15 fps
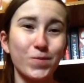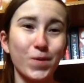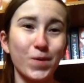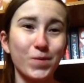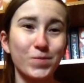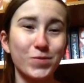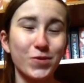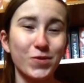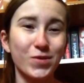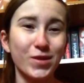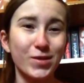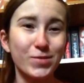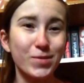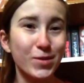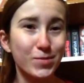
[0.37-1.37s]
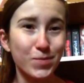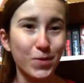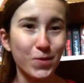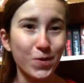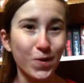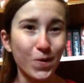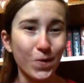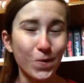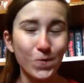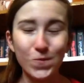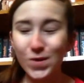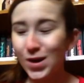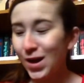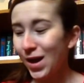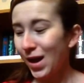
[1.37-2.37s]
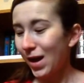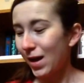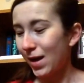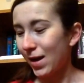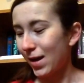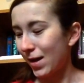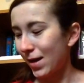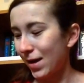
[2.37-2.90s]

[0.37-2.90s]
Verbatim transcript: welcome to this week's book haul. Uh,